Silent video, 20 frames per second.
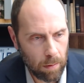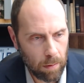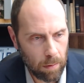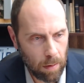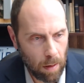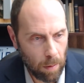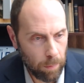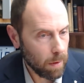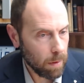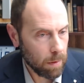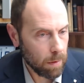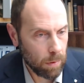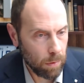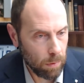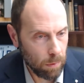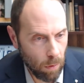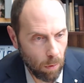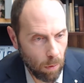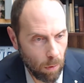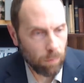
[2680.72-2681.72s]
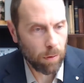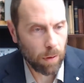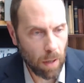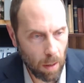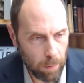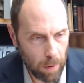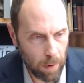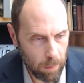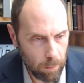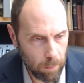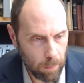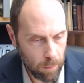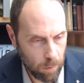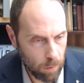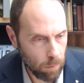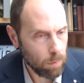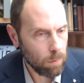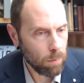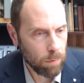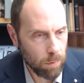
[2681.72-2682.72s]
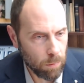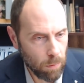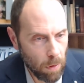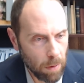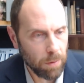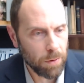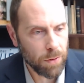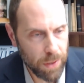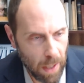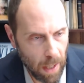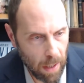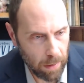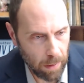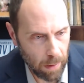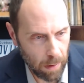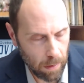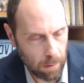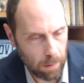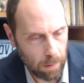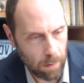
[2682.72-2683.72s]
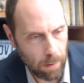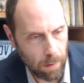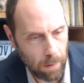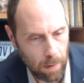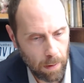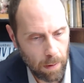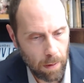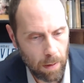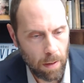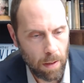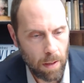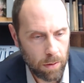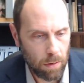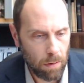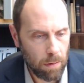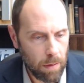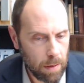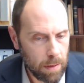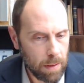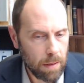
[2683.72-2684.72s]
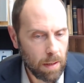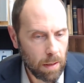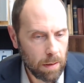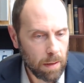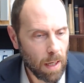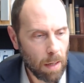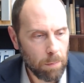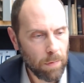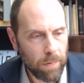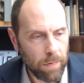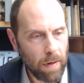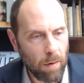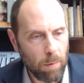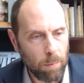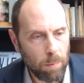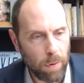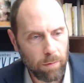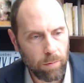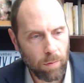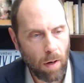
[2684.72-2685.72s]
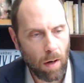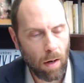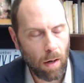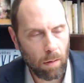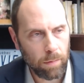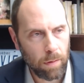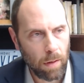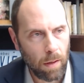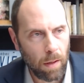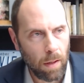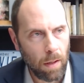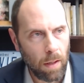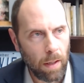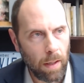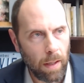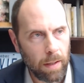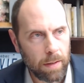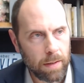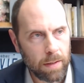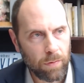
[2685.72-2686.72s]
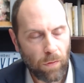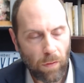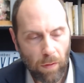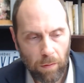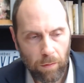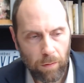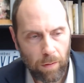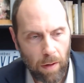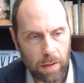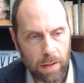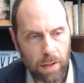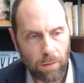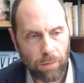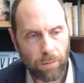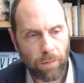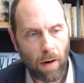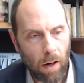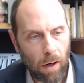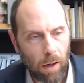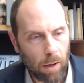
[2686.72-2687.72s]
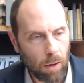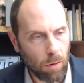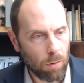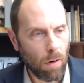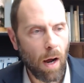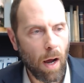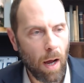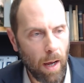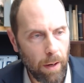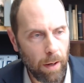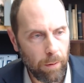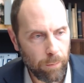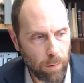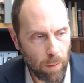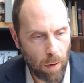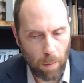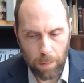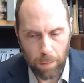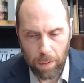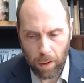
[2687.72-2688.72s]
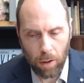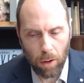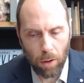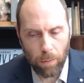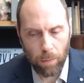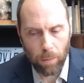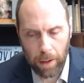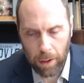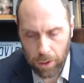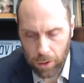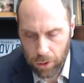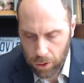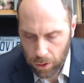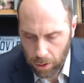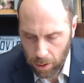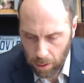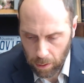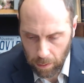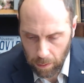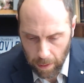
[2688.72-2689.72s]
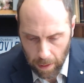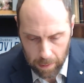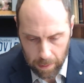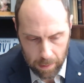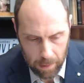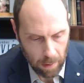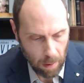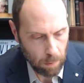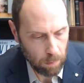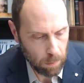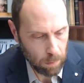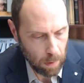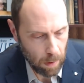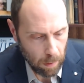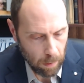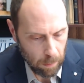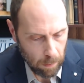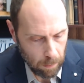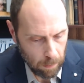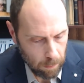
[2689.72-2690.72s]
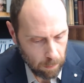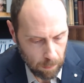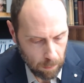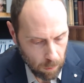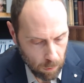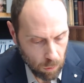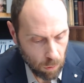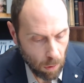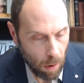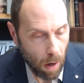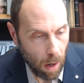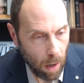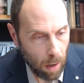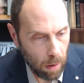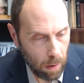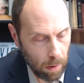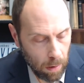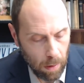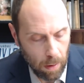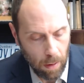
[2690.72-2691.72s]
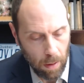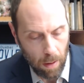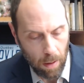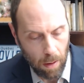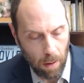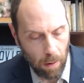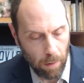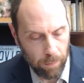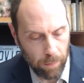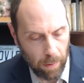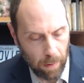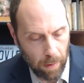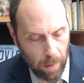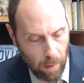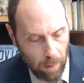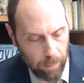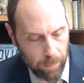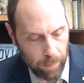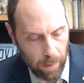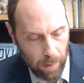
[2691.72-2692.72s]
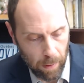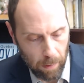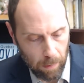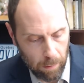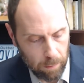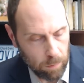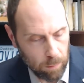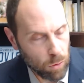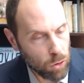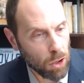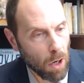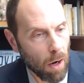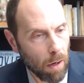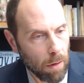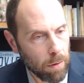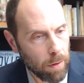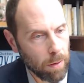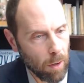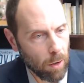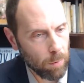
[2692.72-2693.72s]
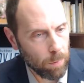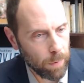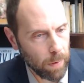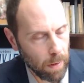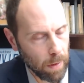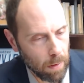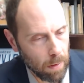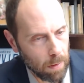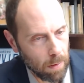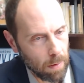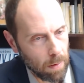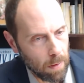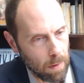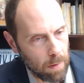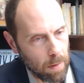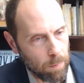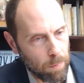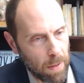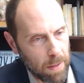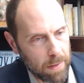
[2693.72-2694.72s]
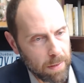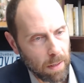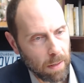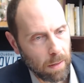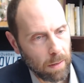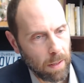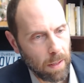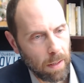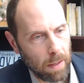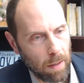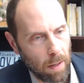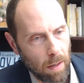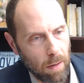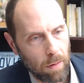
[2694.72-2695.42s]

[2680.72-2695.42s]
coming to overcome it through understanding. So this is the type of therapy involved. It's a far cry from the caricature that some draw of shock therapy. That basically